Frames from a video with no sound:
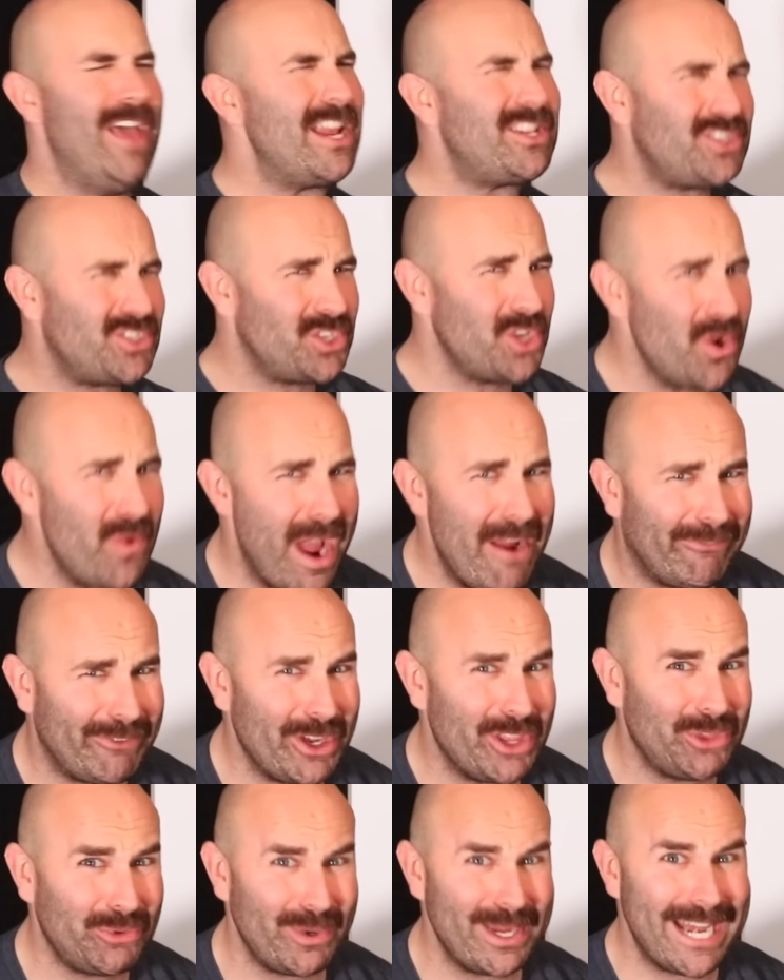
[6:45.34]
That's two
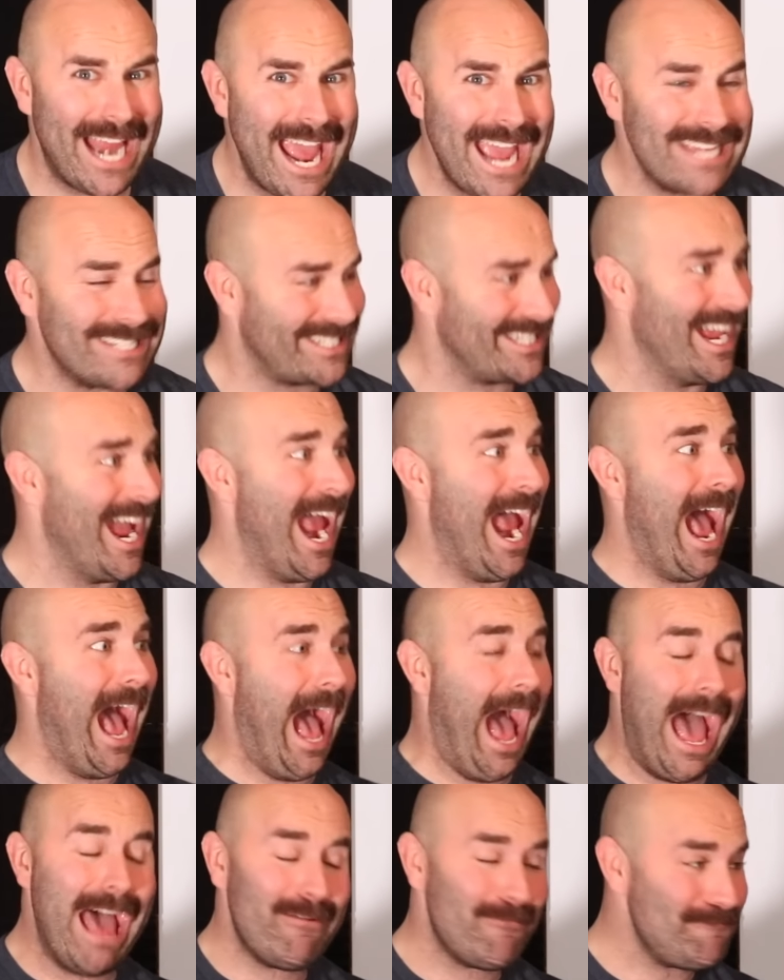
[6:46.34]
every three days.
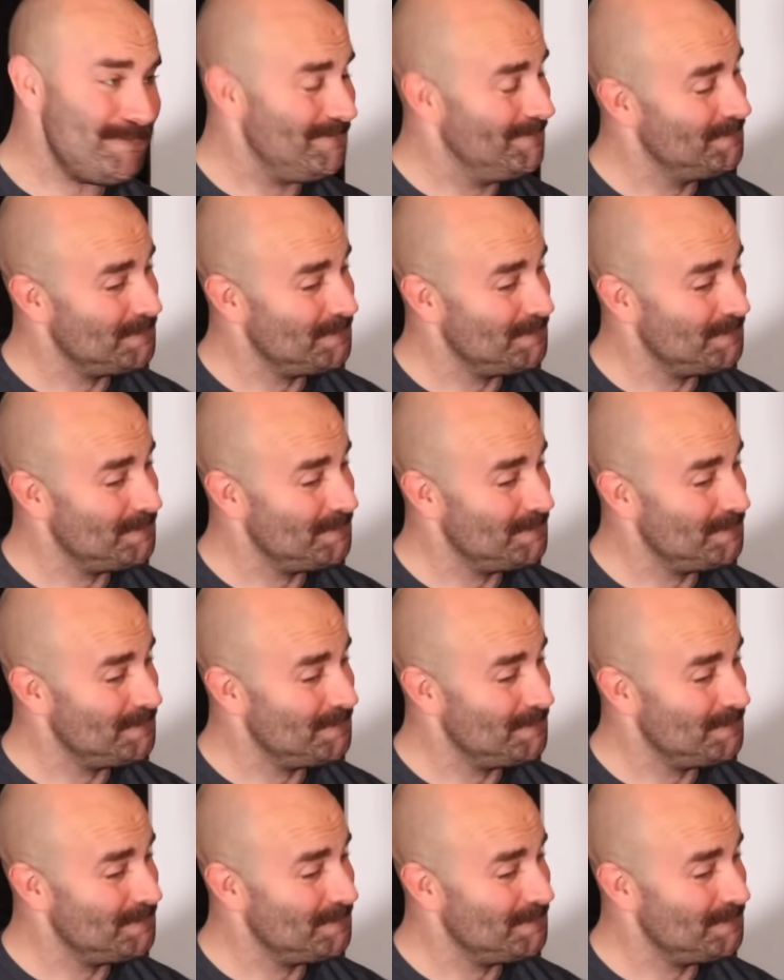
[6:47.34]
I,